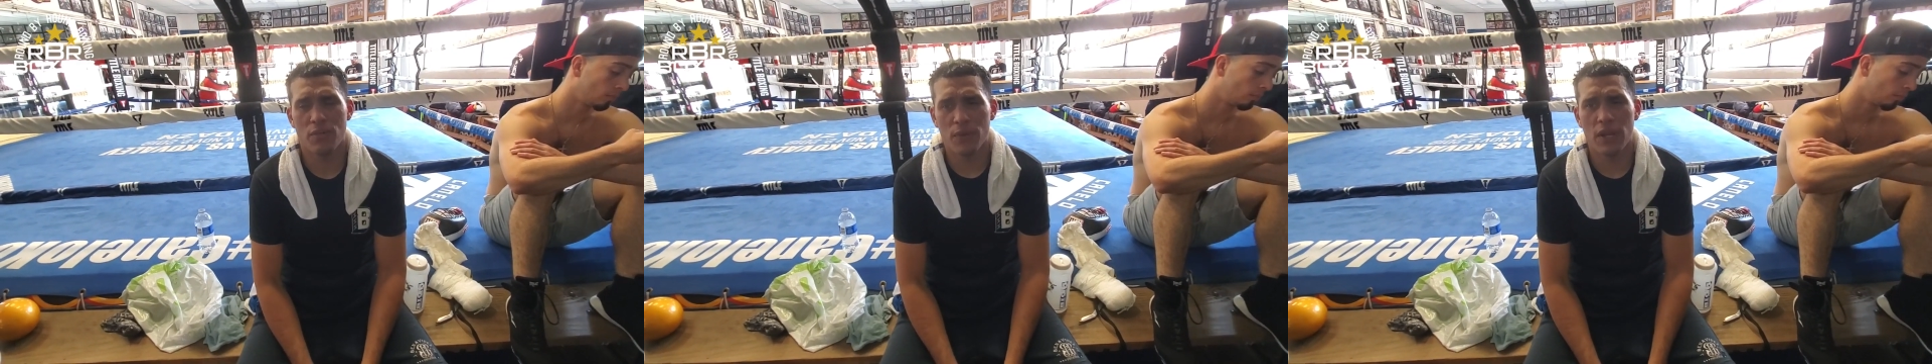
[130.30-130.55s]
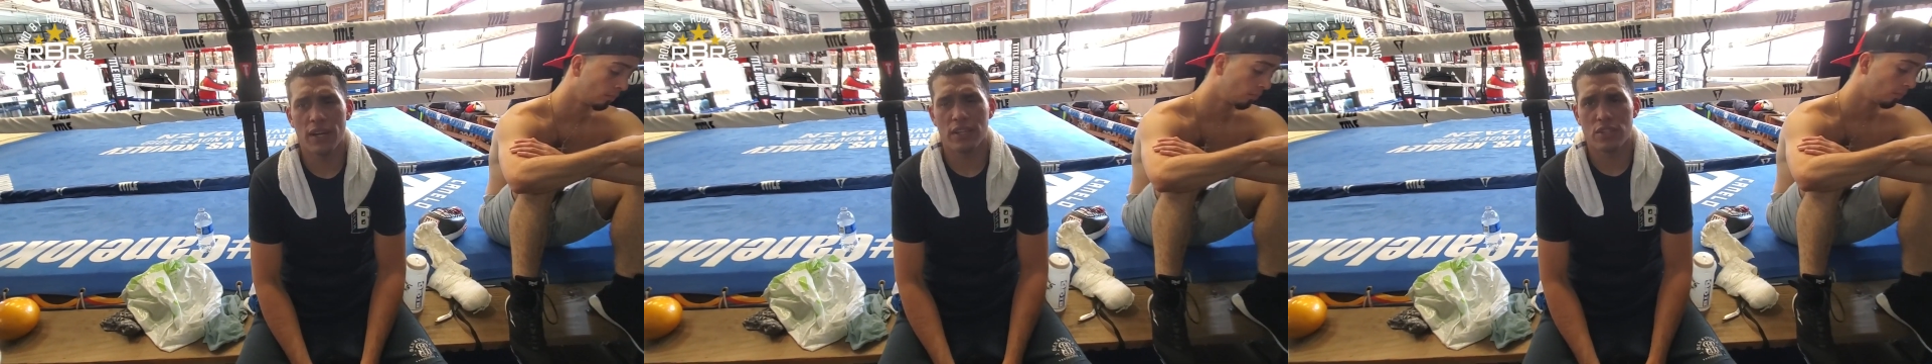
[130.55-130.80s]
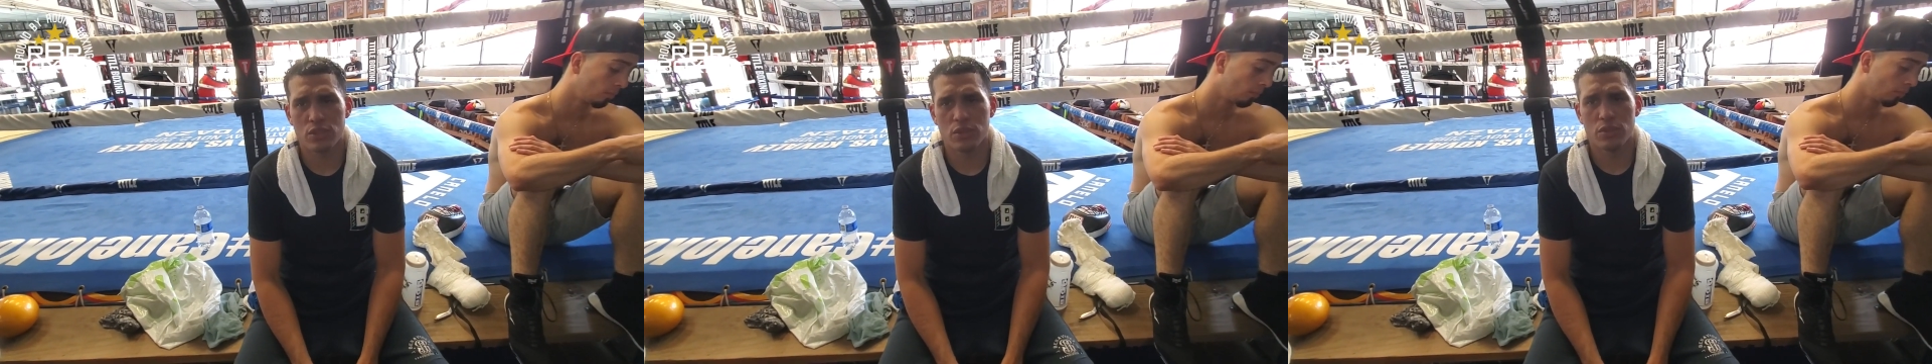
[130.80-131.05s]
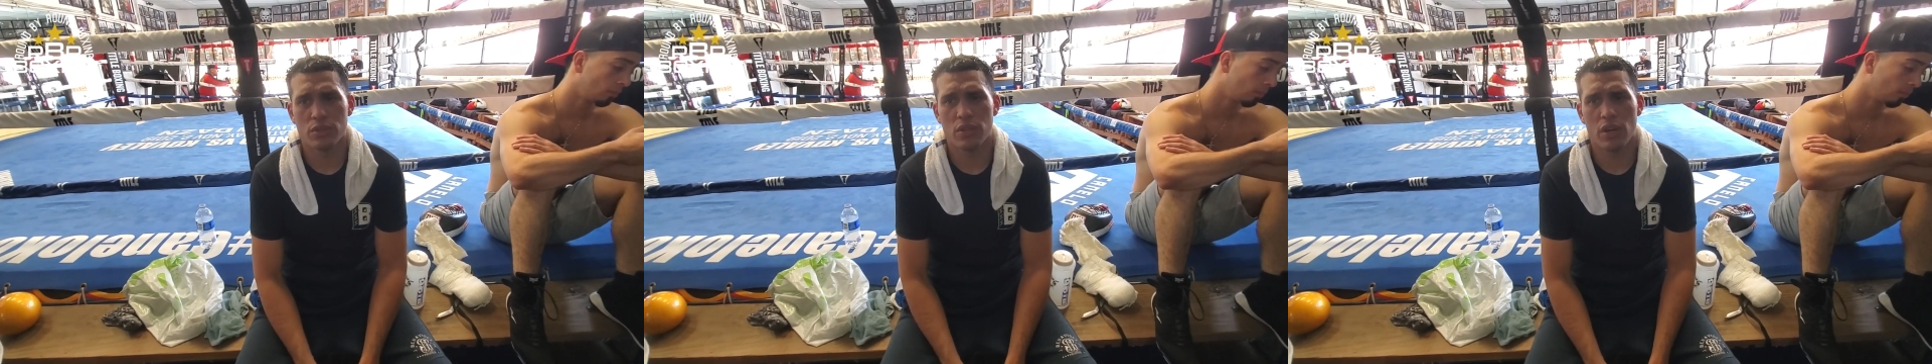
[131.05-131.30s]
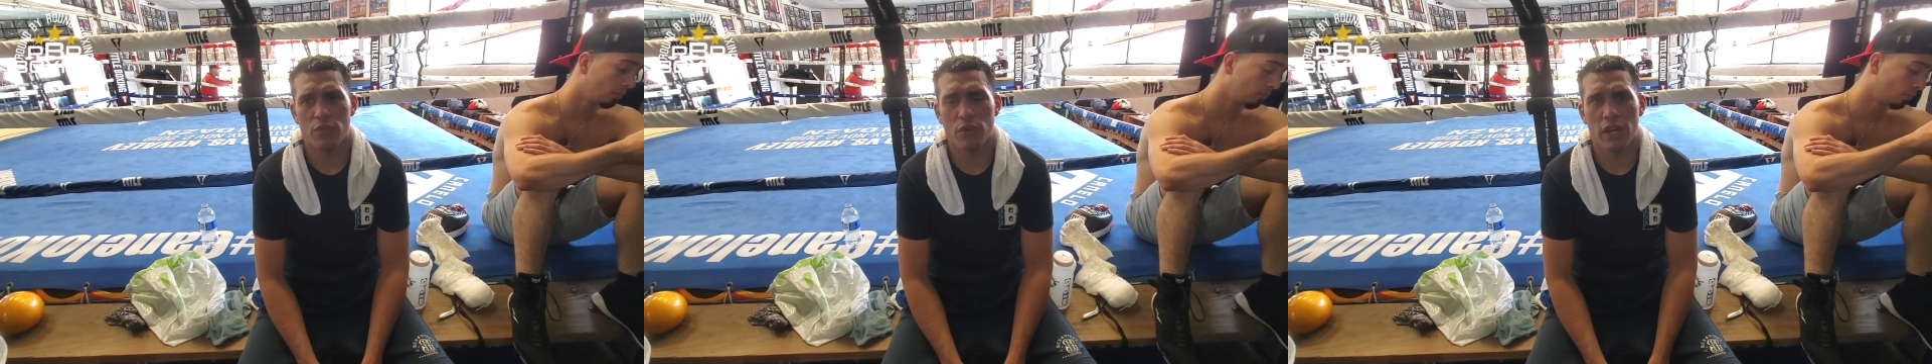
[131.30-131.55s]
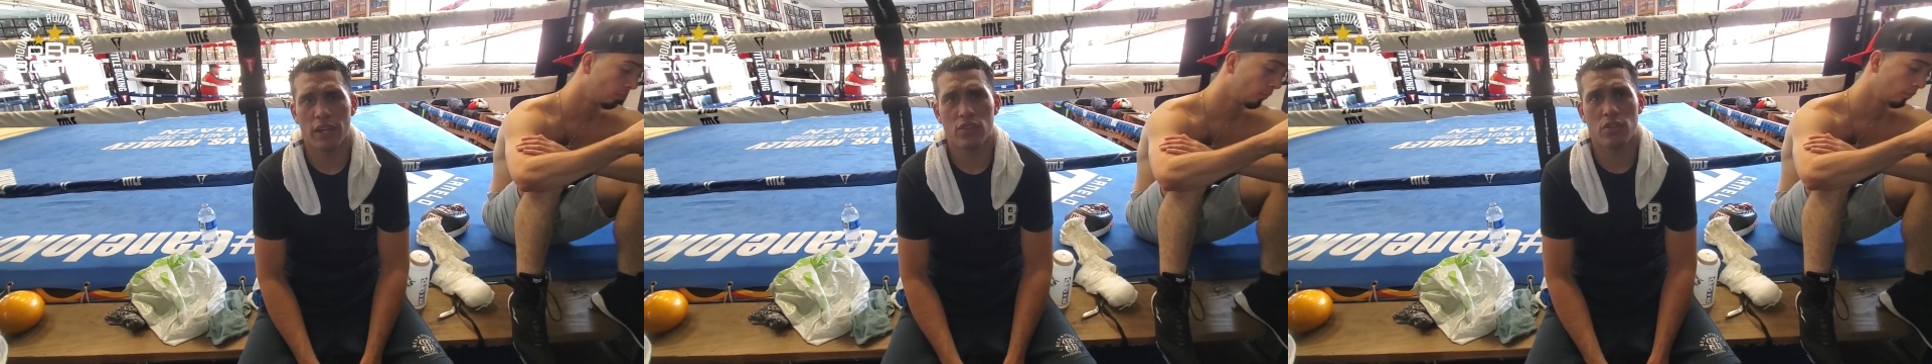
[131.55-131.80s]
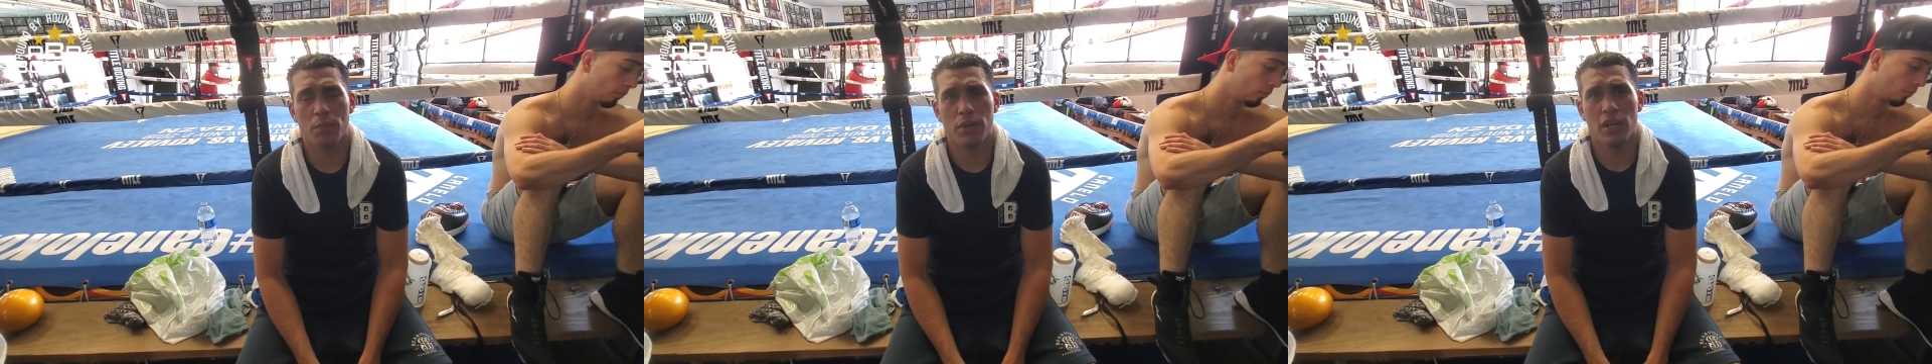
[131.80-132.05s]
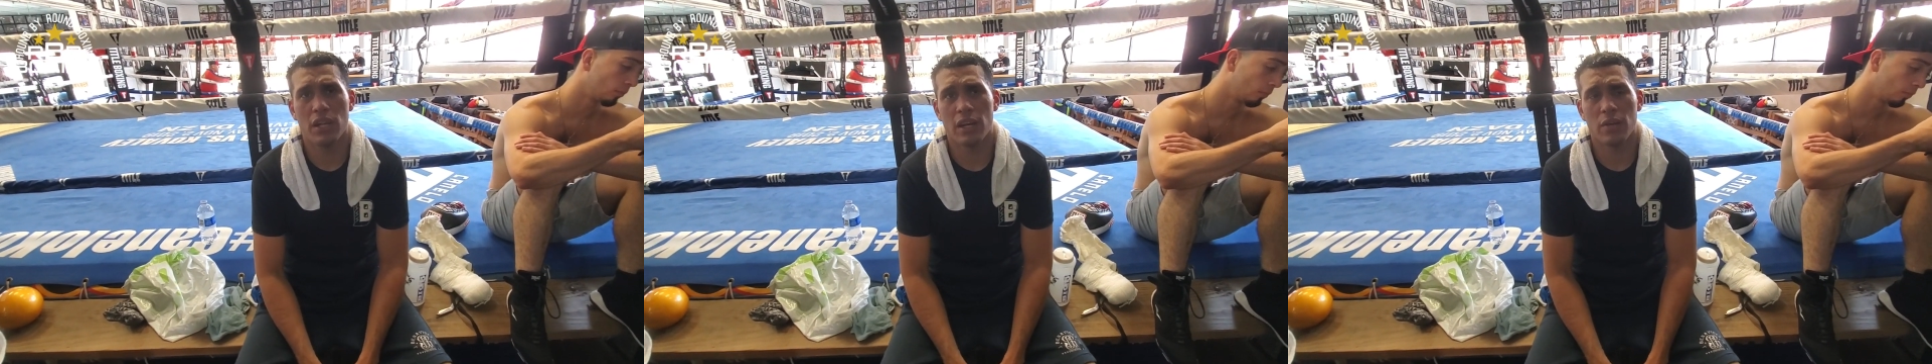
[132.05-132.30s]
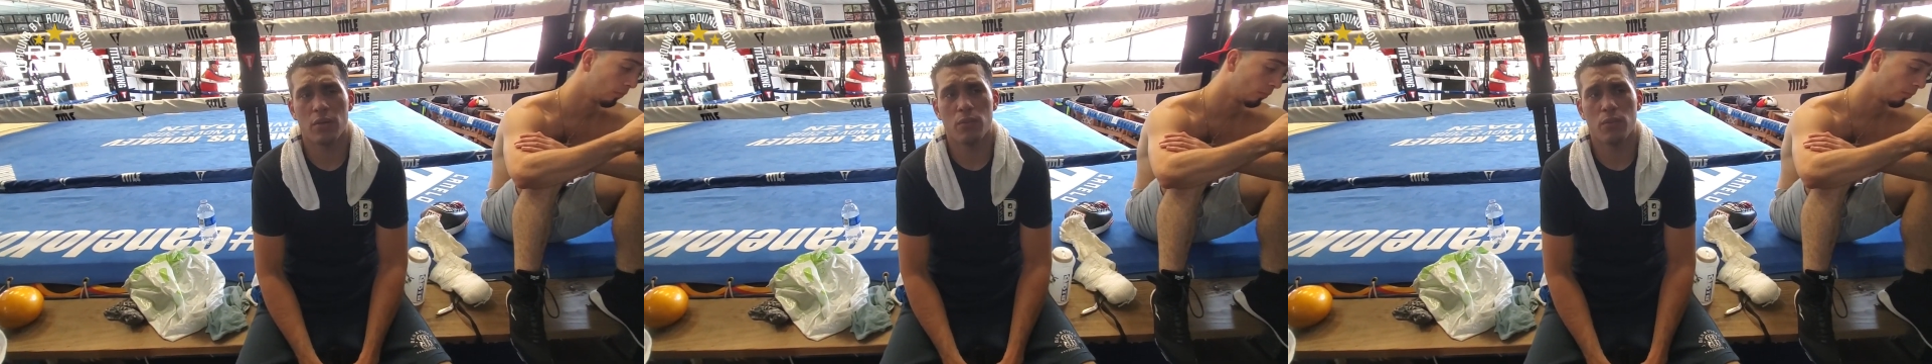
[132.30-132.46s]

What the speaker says: I feel like it too. You know, I feel like it's gonna be like